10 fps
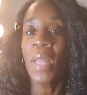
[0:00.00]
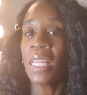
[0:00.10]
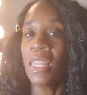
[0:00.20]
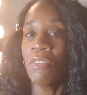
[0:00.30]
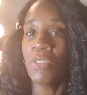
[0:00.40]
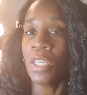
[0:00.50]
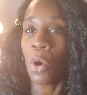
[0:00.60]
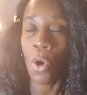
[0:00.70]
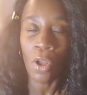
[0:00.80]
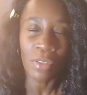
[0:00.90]
lovely
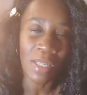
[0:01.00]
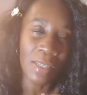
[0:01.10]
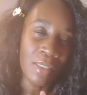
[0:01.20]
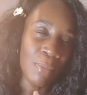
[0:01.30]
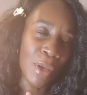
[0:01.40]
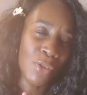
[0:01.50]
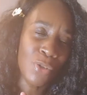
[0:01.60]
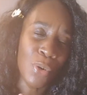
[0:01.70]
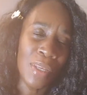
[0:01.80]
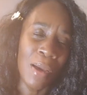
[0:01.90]
oils, and it smells
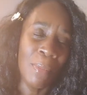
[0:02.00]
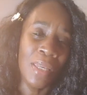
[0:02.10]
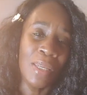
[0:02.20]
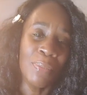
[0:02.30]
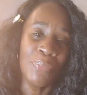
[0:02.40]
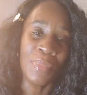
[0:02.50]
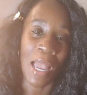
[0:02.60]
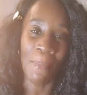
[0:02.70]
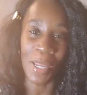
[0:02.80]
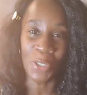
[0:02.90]
so yummy.
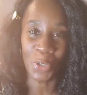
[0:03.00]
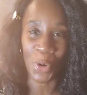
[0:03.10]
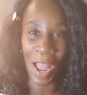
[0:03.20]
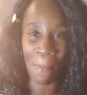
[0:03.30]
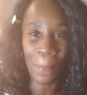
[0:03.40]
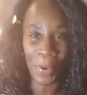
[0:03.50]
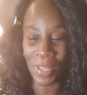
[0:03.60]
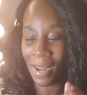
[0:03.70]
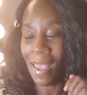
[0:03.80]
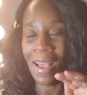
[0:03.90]
I made sure I
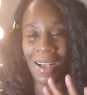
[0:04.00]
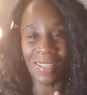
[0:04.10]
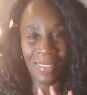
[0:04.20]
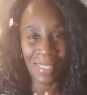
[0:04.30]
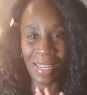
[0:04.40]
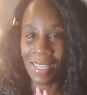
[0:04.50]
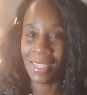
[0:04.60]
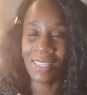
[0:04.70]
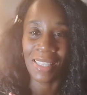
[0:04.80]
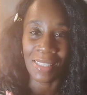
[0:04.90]
put a scent
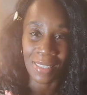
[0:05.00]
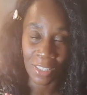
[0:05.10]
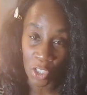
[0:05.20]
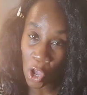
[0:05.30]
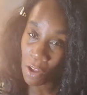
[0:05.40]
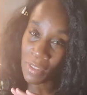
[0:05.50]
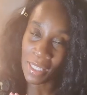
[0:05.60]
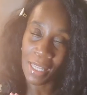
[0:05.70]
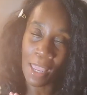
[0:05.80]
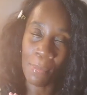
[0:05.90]
in it that's soft
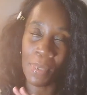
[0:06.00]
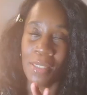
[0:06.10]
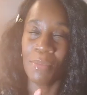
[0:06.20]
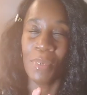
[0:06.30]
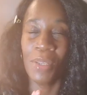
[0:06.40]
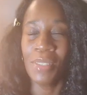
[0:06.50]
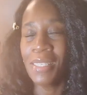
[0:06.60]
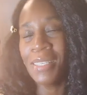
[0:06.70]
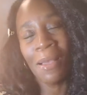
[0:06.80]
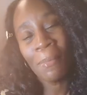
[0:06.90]
and light, but it smells
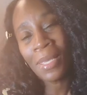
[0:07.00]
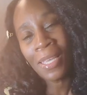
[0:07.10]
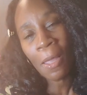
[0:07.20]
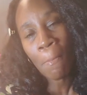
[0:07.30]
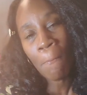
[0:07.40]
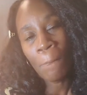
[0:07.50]
yummy.